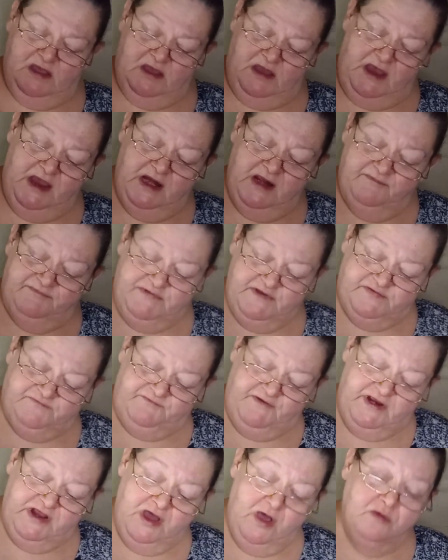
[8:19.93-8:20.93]
and if this
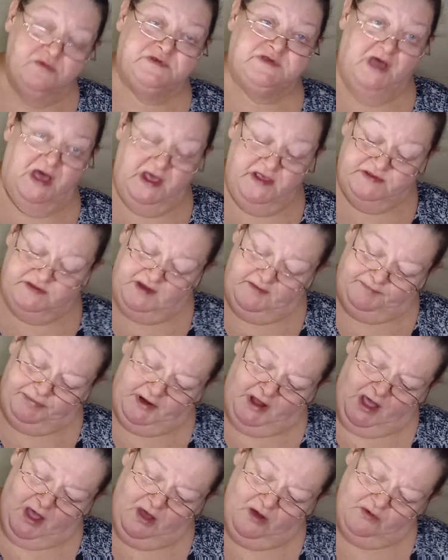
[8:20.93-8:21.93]
video does
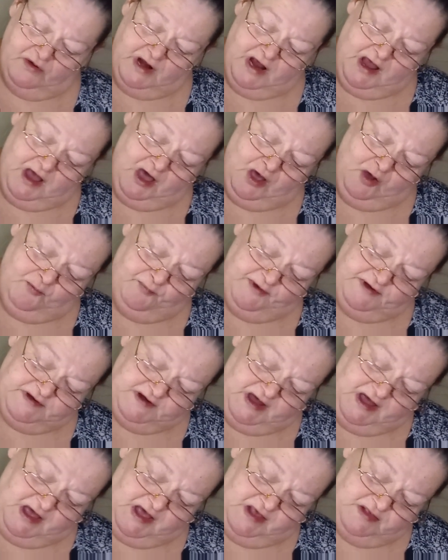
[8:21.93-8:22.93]
upload, I hope it
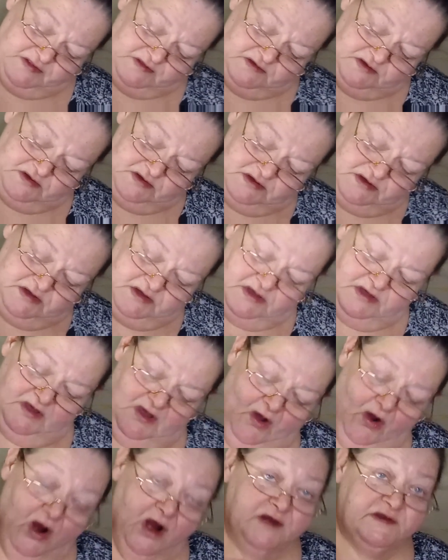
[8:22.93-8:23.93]
does,
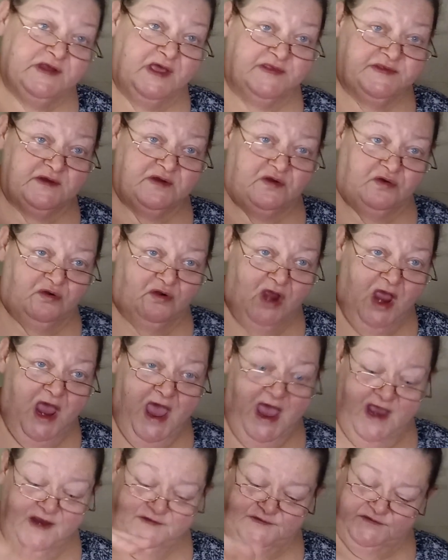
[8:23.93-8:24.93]
or it doesn't
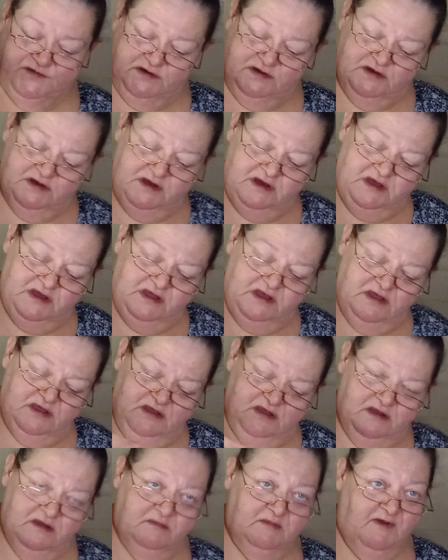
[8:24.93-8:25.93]
crash,
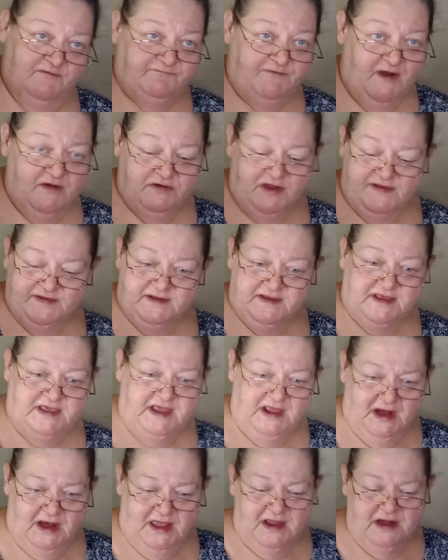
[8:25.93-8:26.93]
my phone doesn't
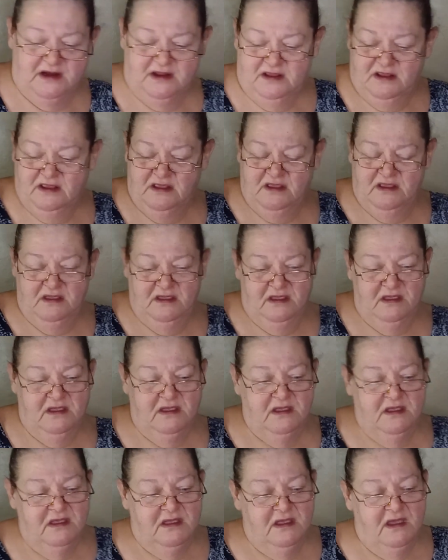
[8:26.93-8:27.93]
kill it,
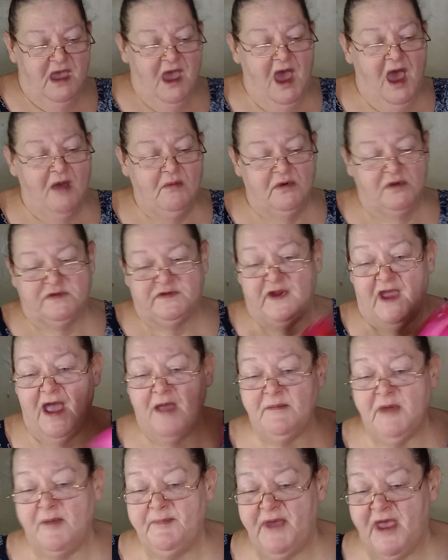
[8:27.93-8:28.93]
I will try
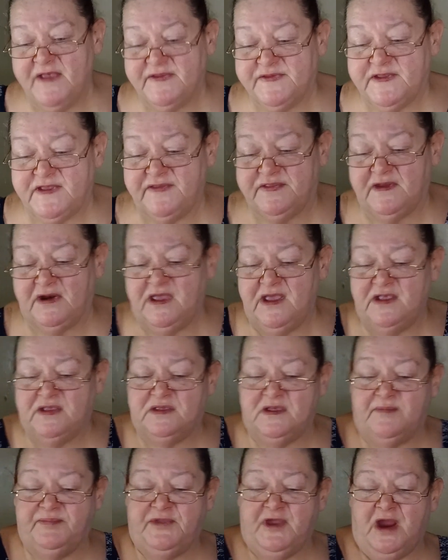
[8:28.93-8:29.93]
my best to get the links
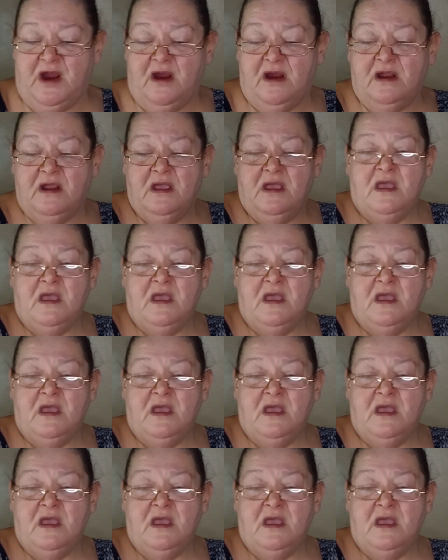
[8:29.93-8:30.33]
up there.